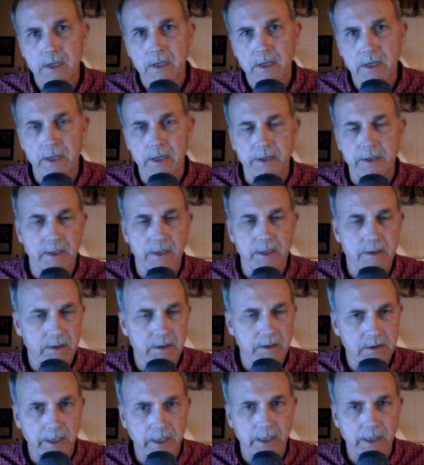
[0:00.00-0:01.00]
And then
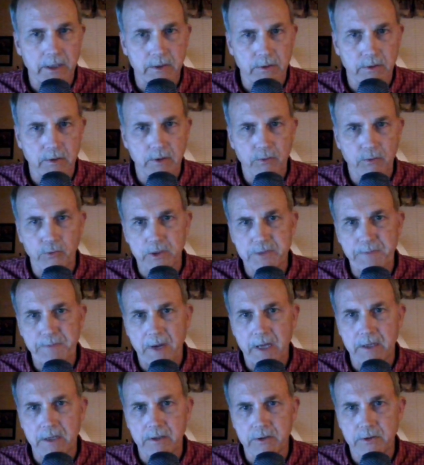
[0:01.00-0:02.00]
Lincoln
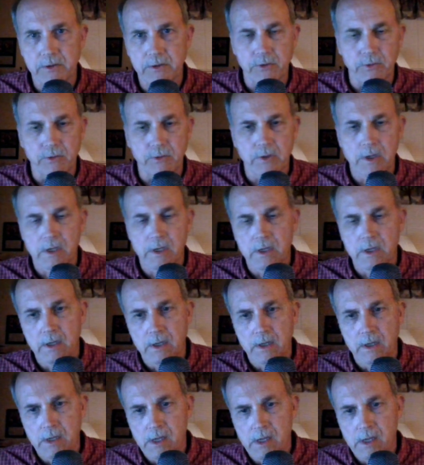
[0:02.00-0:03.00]
responded to
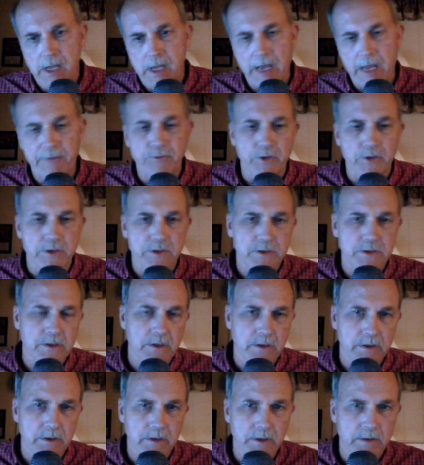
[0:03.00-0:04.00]
Everett's
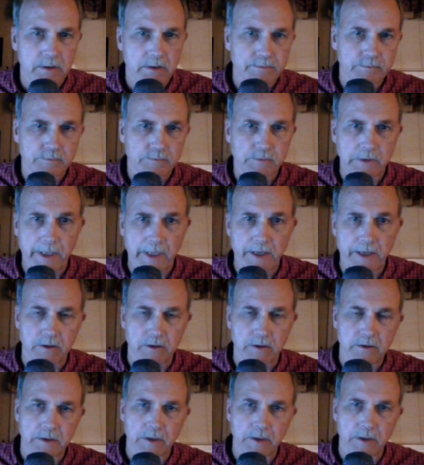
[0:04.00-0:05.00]

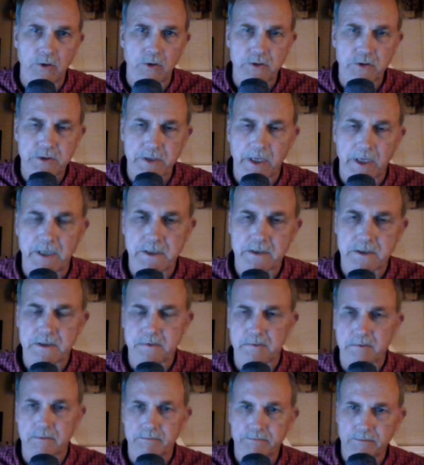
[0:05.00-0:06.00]
letter. In those days,
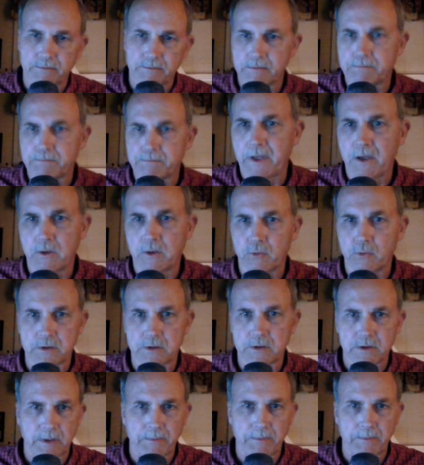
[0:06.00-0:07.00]
mail
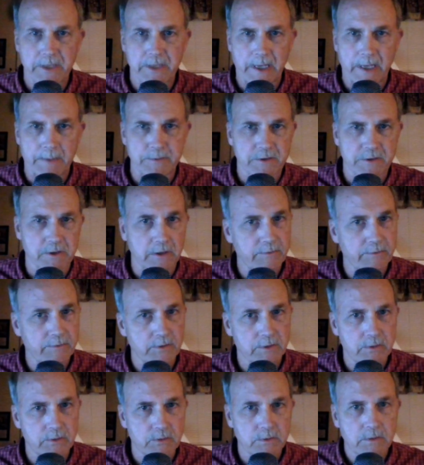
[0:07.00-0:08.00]
was sometimes
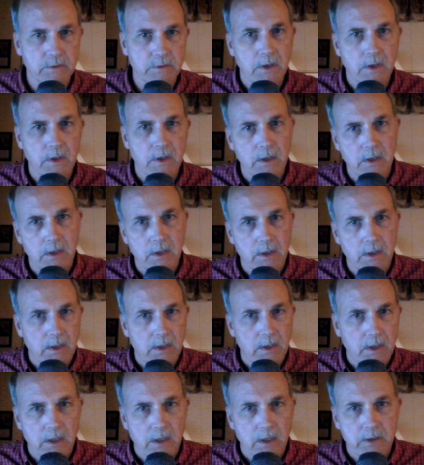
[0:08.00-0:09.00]
delivered
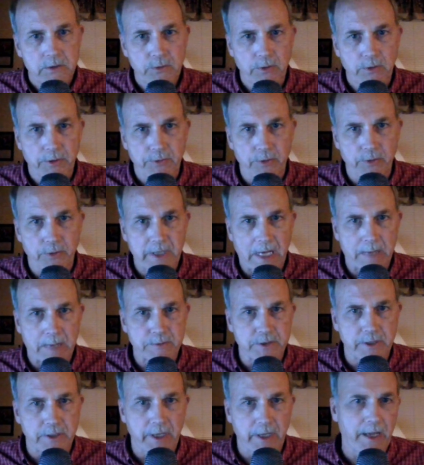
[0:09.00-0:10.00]
2 or 3
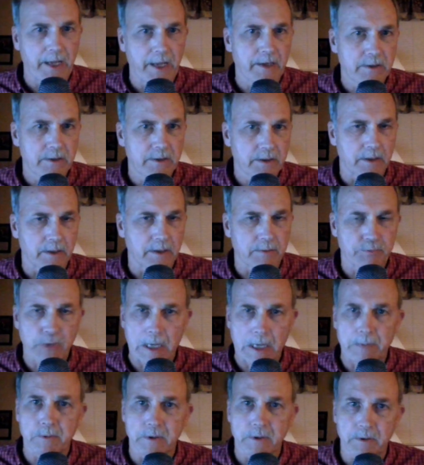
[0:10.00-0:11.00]
times a day, and
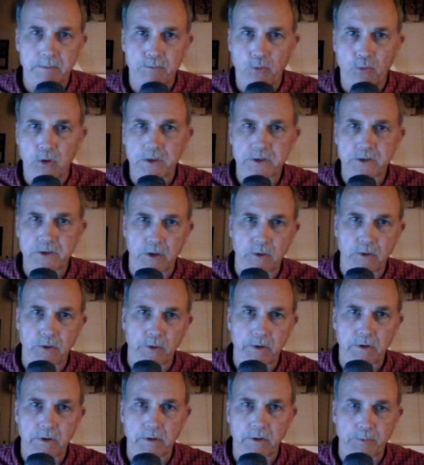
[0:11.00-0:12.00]
probably more so
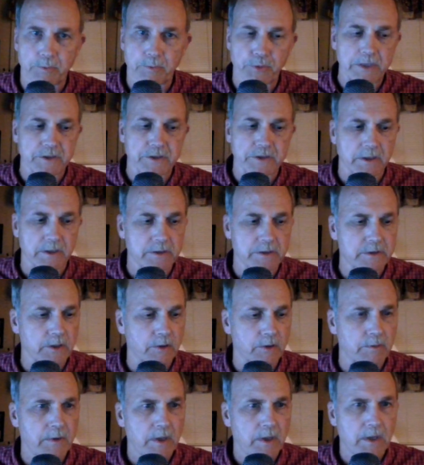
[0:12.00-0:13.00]
with the president.
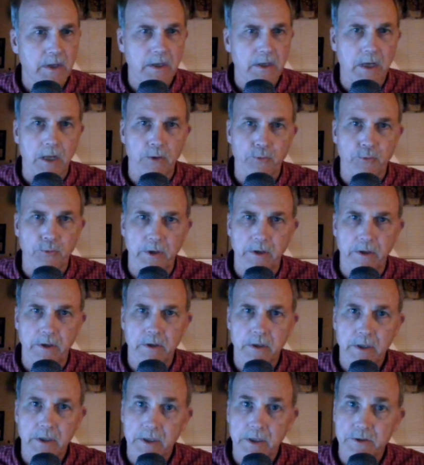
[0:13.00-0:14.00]
So I'll
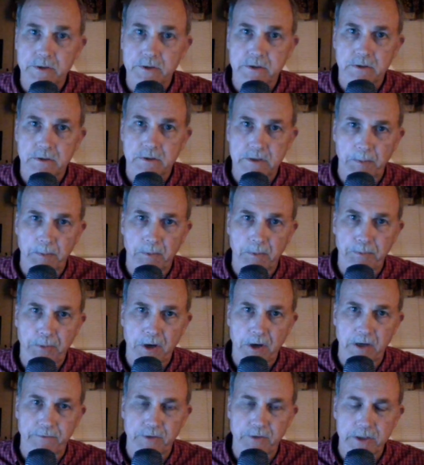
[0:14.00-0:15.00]
read some
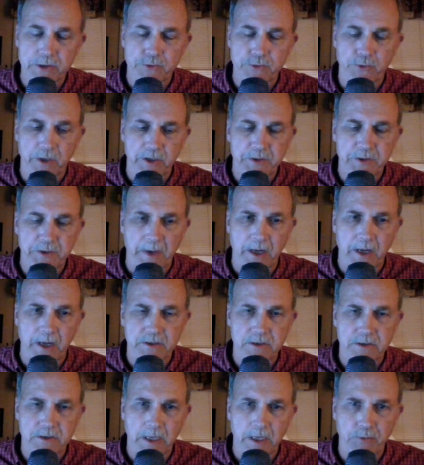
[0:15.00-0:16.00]
part of his
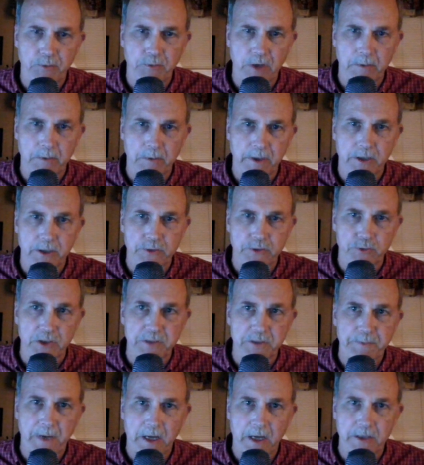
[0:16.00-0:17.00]
response, Abraham Lincoln's
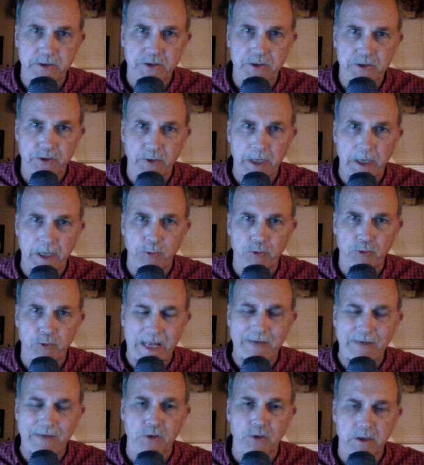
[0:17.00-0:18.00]
response to Edward
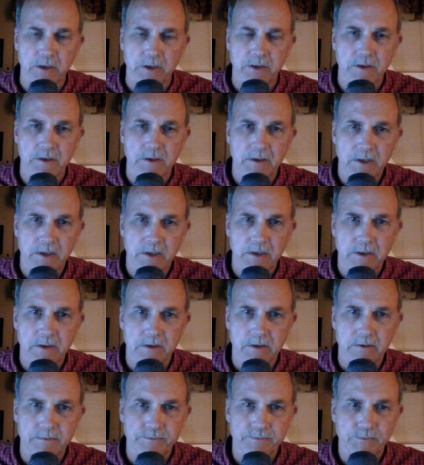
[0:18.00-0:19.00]
Everett.
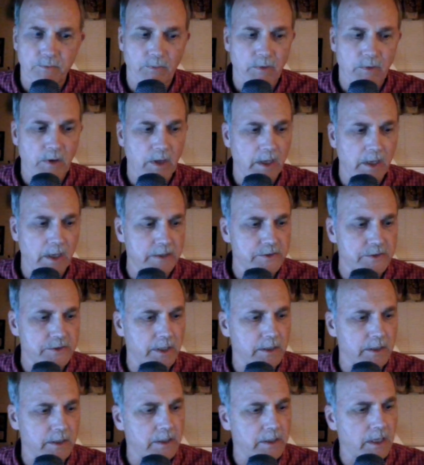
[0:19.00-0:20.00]
He
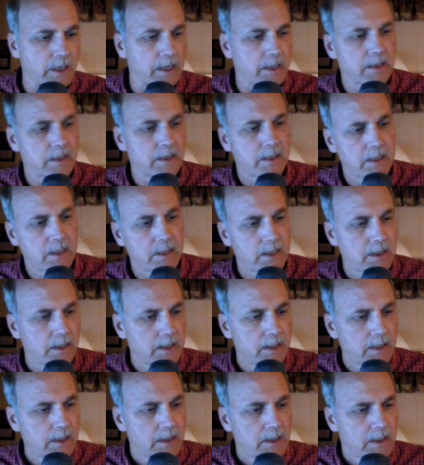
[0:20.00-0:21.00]
said,
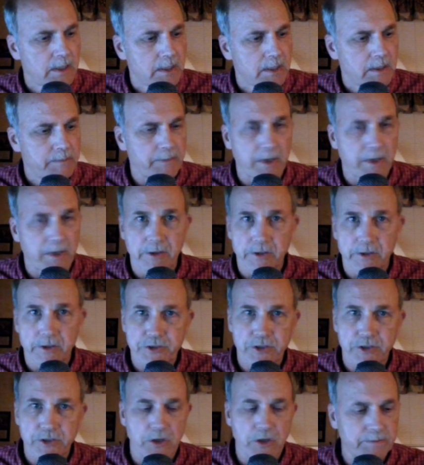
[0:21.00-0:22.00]
"My dear
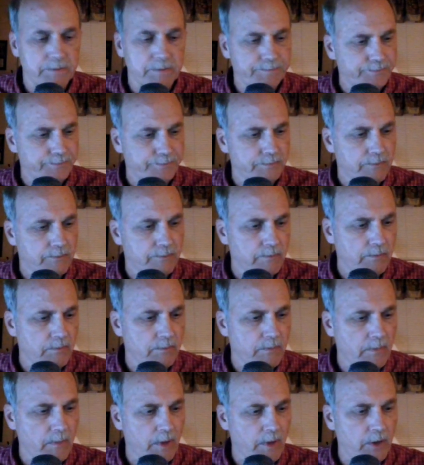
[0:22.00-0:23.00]
sir,
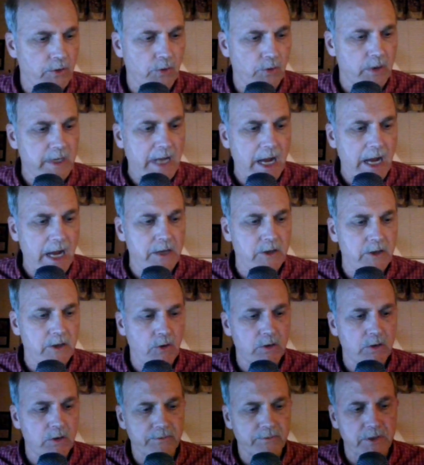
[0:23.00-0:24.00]
your kind
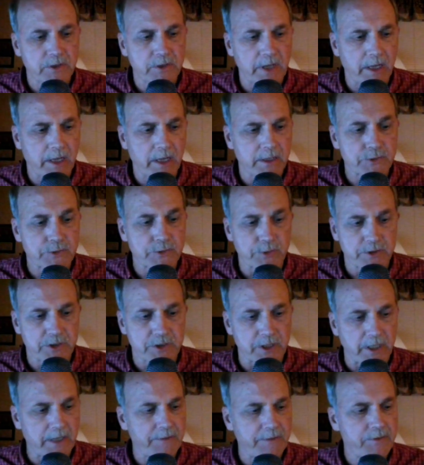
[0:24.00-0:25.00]
note of today is
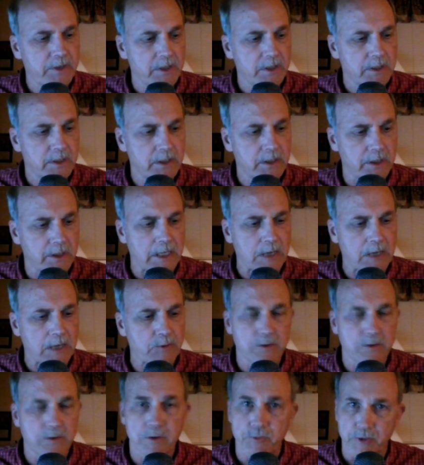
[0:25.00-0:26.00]
received in
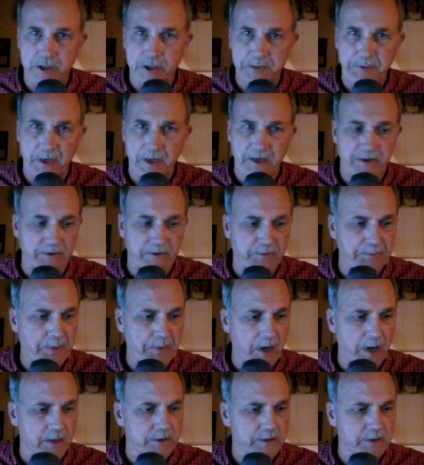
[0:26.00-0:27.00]
our respective
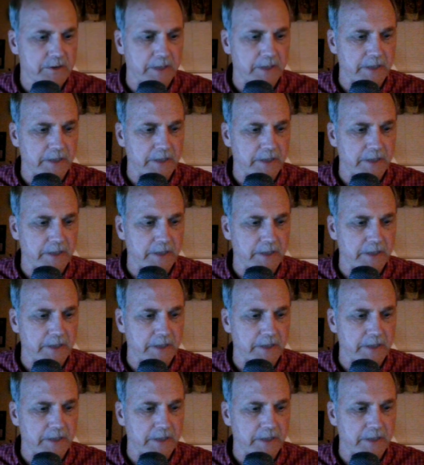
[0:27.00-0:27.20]
parts.